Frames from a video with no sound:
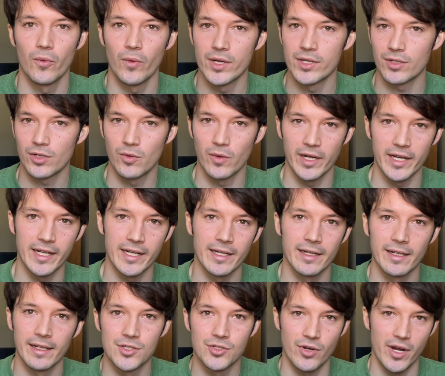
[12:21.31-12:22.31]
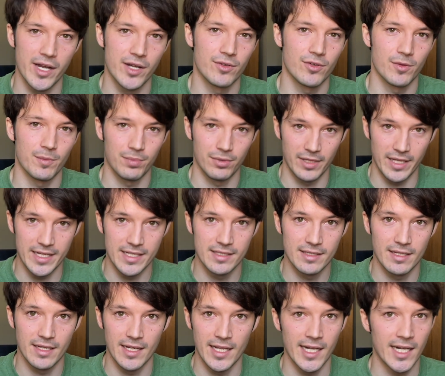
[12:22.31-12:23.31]
When you're quitting, trying to replace
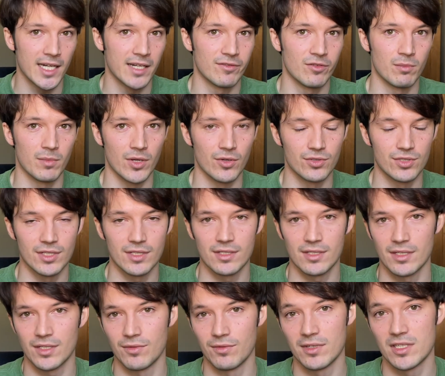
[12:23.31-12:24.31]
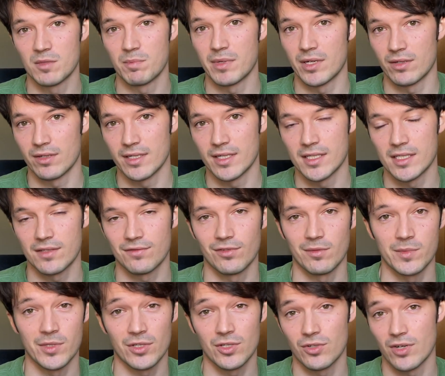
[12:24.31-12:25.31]
the negative emotions that you experience
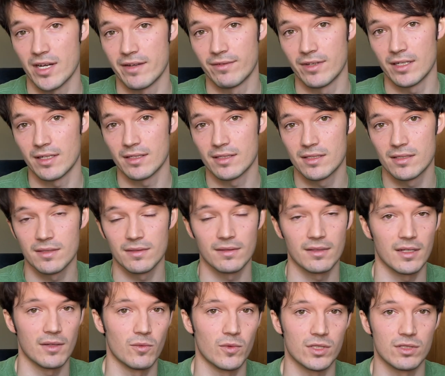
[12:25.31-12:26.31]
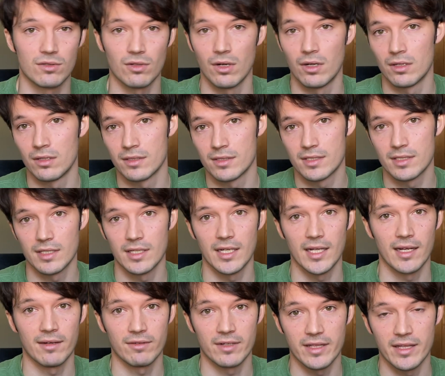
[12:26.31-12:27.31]
from your cravings, withdrawals, and
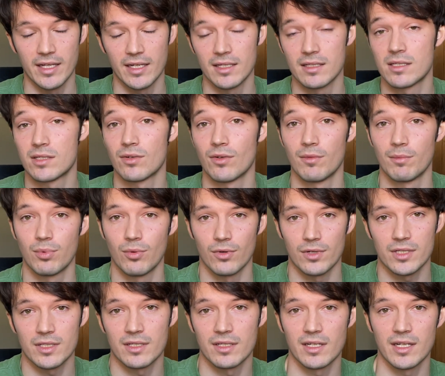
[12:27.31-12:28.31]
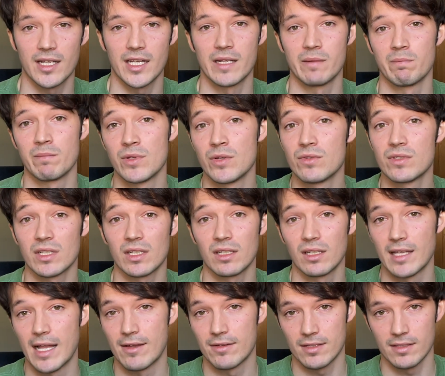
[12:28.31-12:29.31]
everything is so important, and music
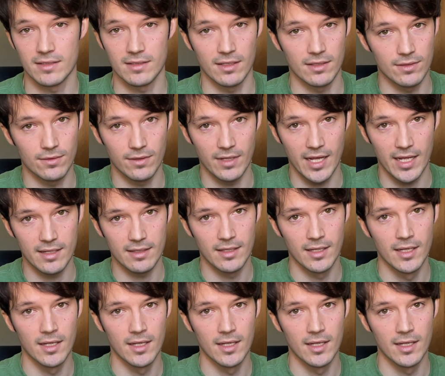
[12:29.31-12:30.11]
allows us to do that.